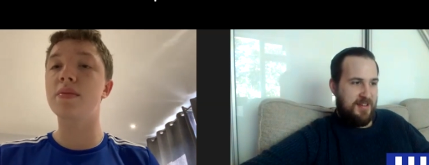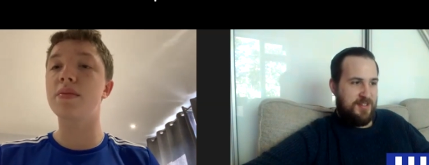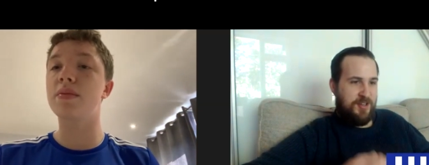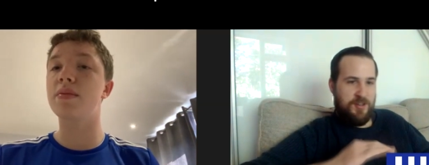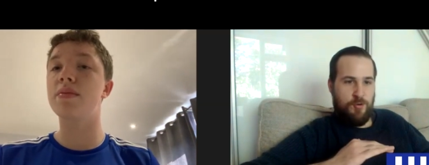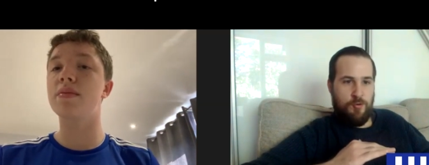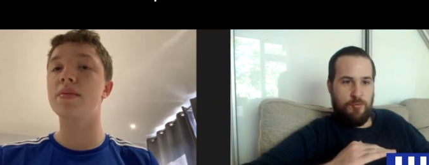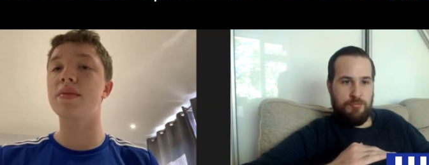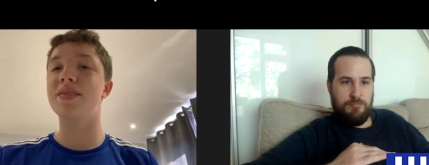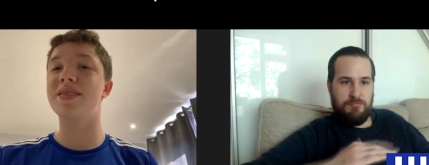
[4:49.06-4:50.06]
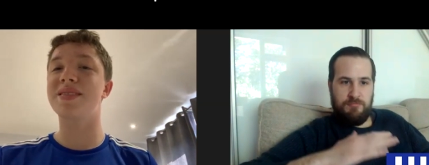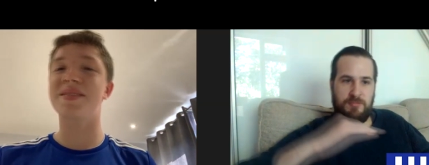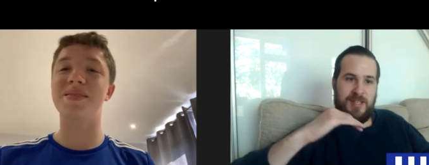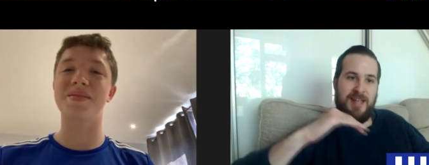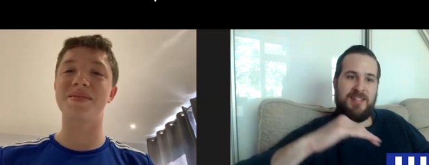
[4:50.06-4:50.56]
Speaker 1: you can all
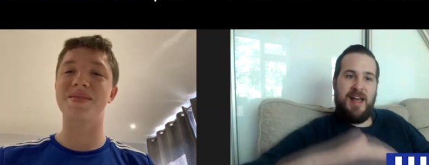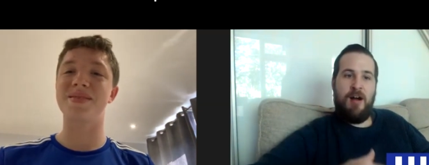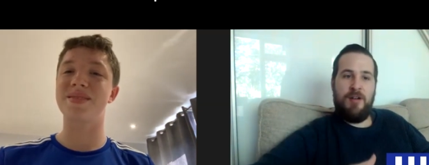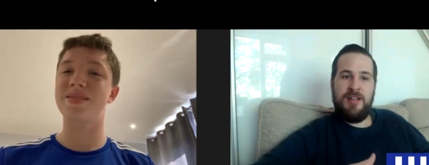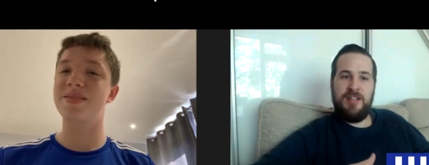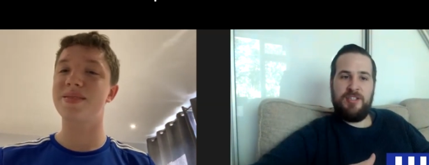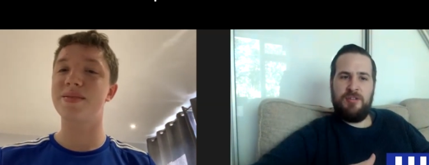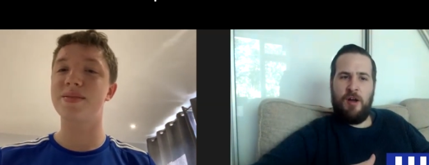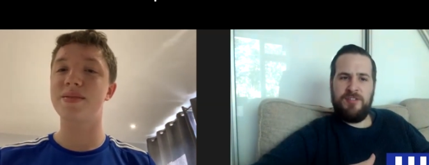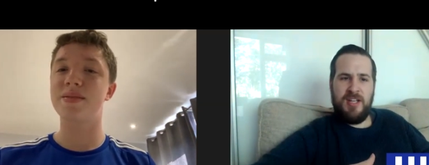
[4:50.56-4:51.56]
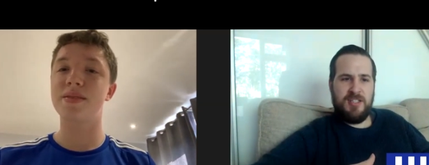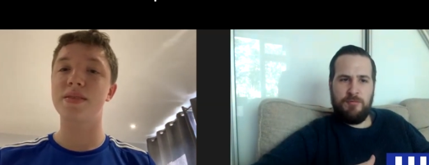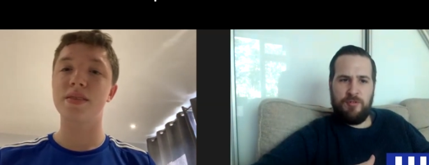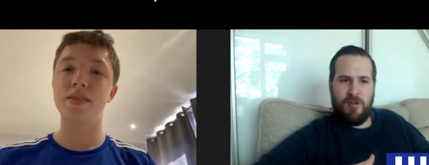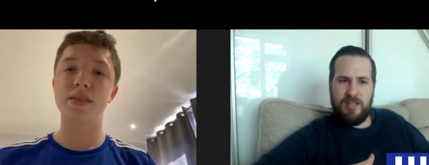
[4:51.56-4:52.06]
get down and it's i've seen
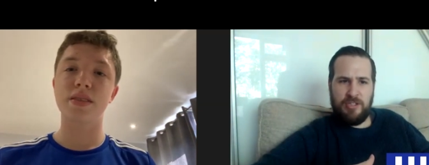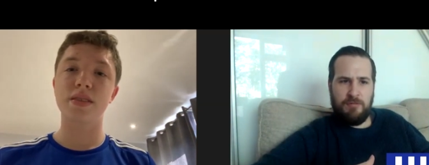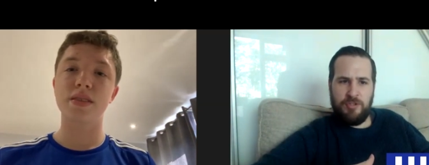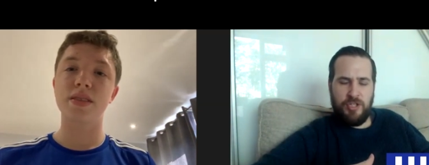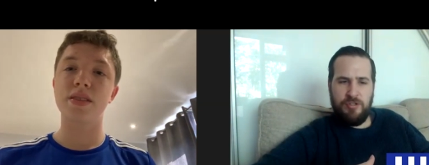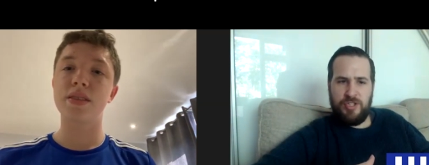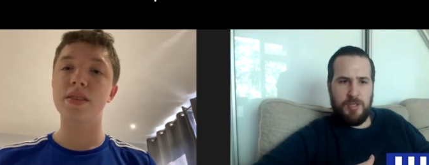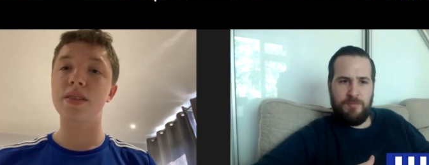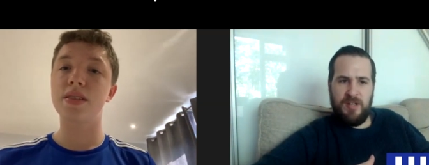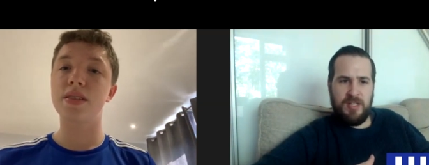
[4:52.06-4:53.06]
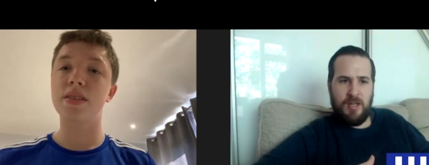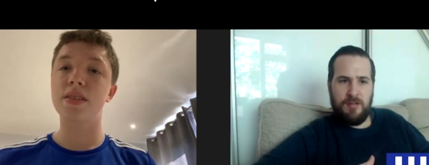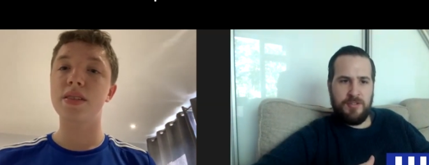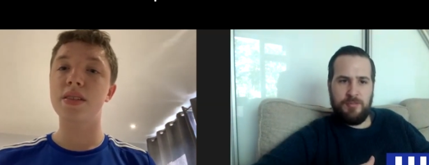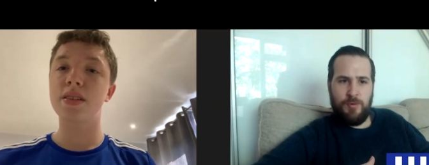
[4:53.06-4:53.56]
some great youtube
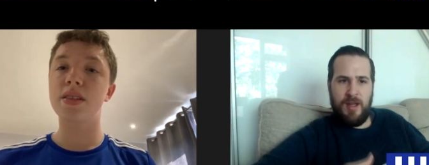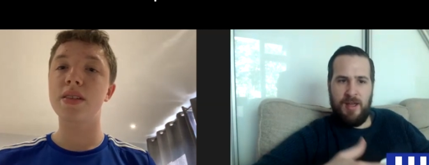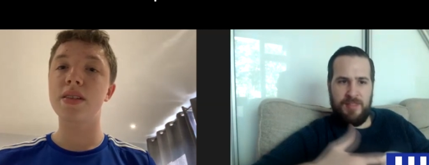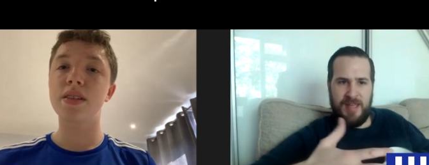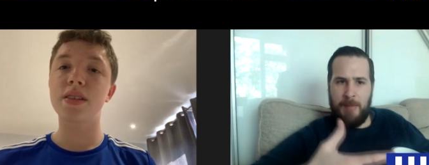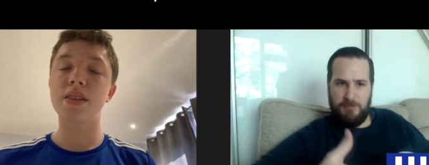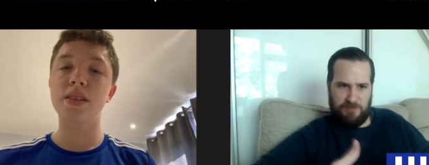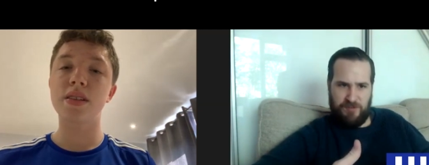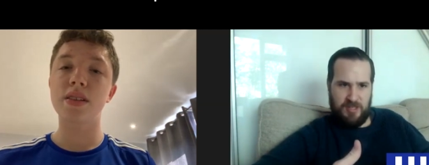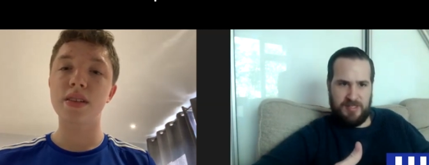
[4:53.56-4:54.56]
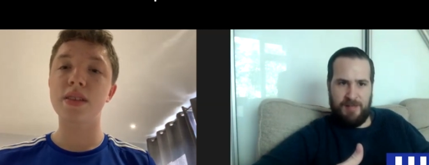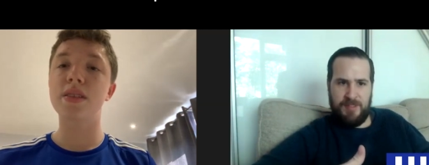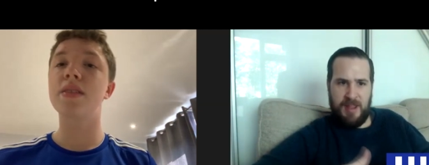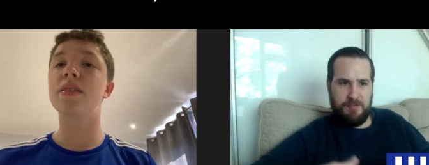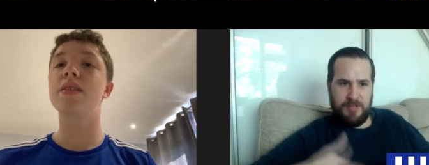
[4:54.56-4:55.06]
videos where the atmosphere
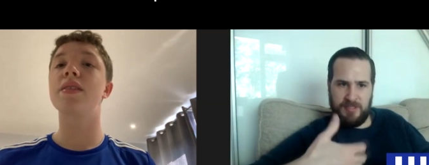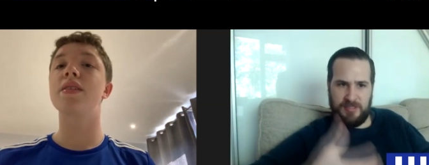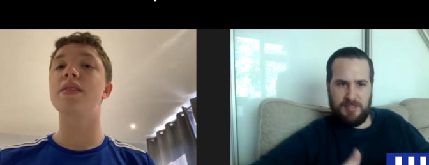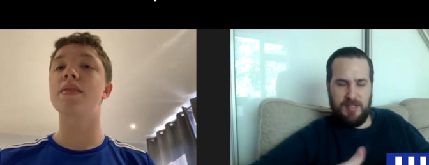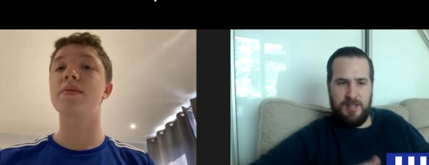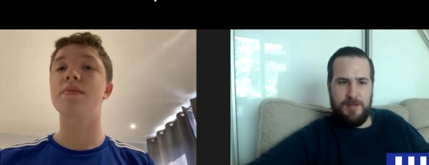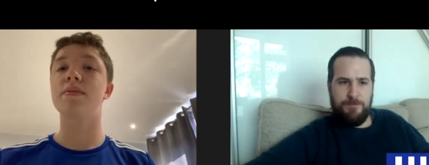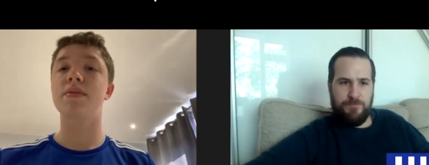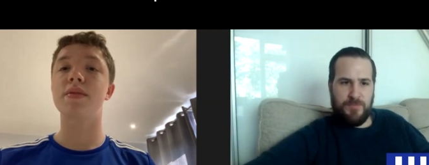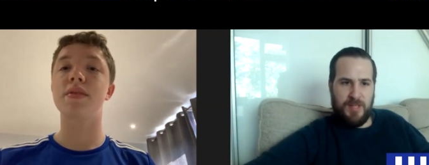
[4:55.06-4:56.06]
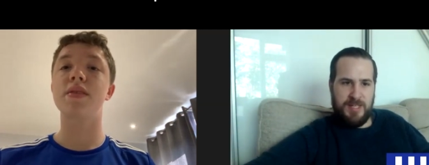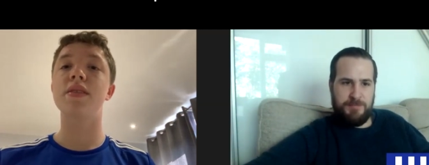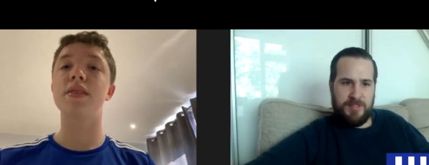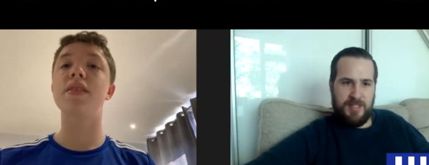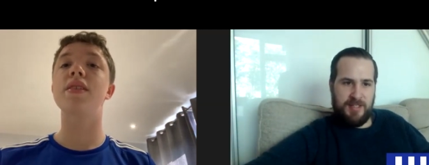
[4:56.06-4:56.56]
down there
Speaker 2: is is
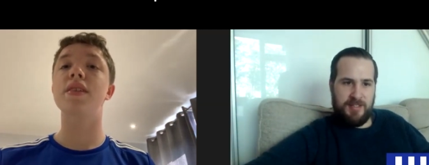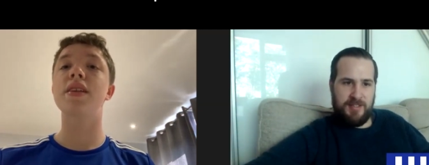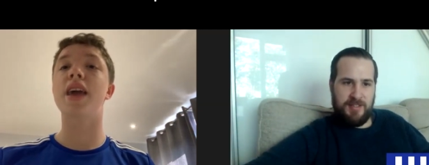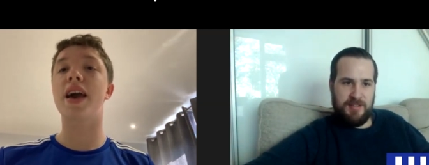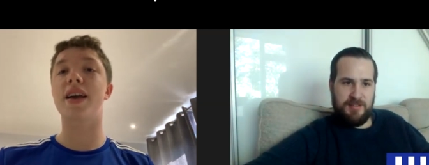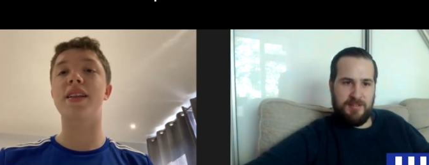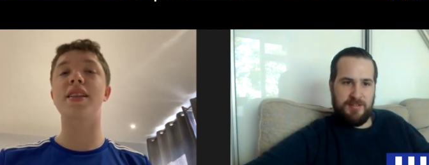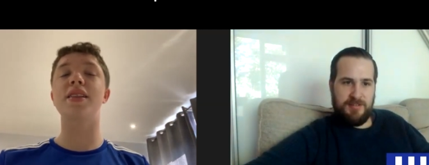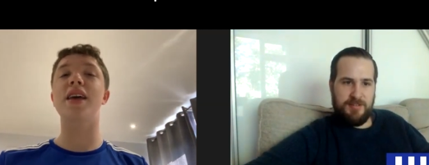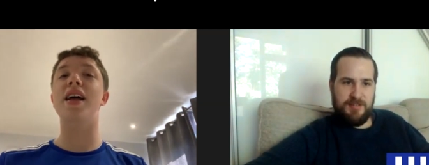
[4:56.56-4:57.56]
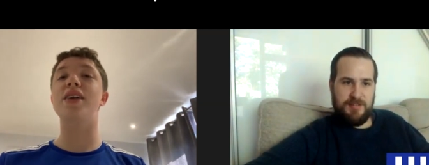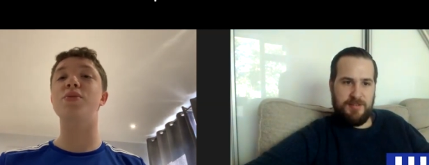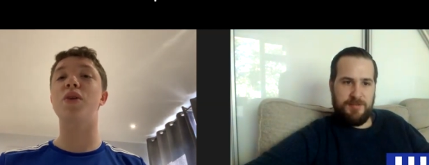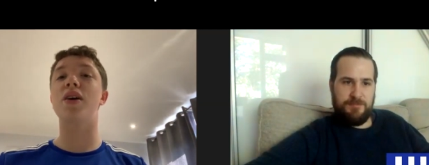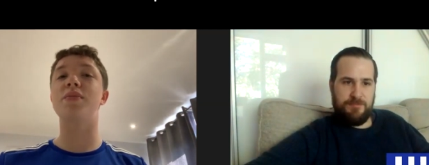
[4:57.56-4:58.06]
particular yeah that, that's
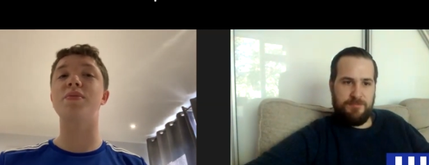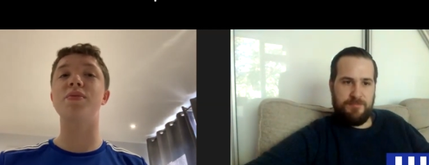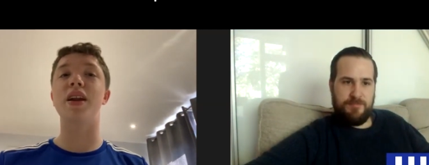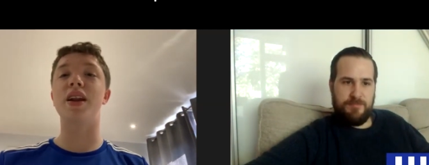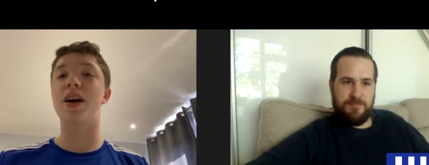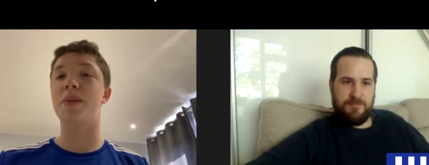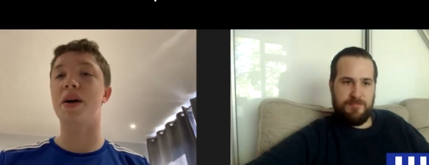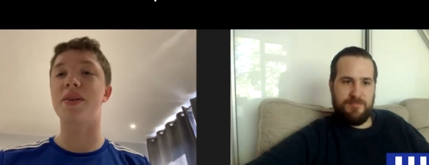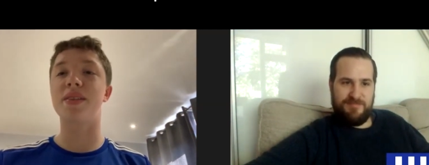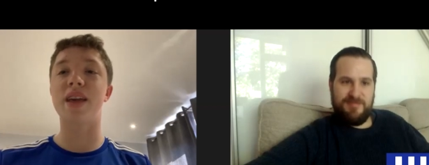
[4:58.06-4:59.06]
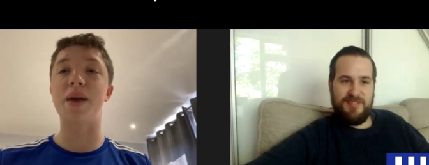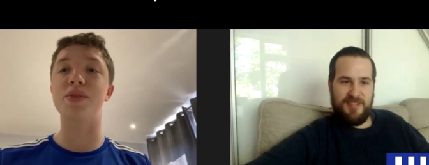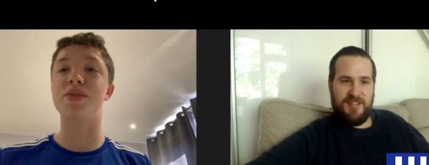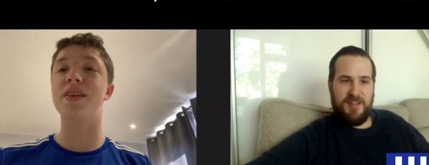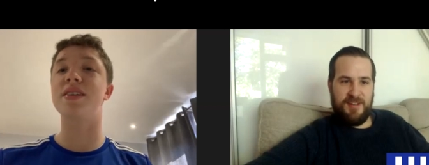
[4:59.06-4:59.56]
what i really like about it the
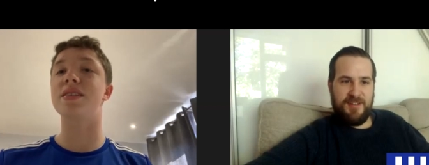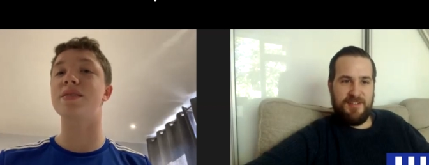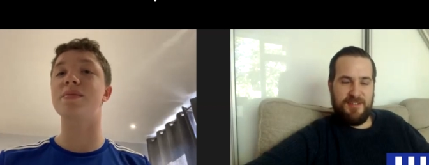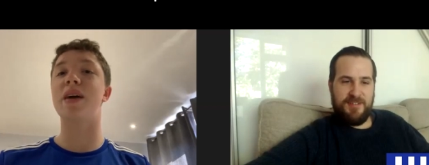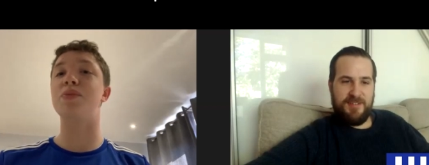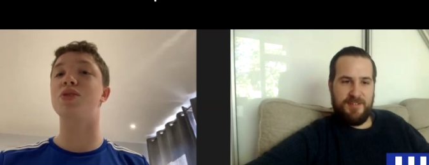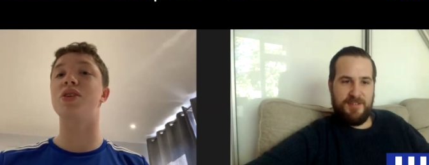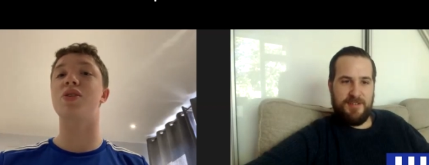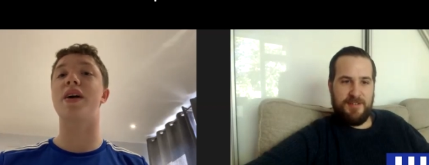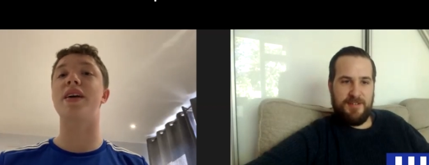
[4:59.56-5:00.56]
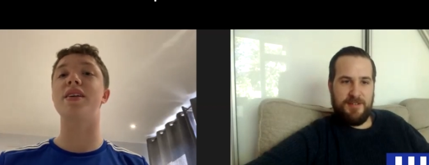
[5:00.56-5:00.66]
atmosphere is absolutely great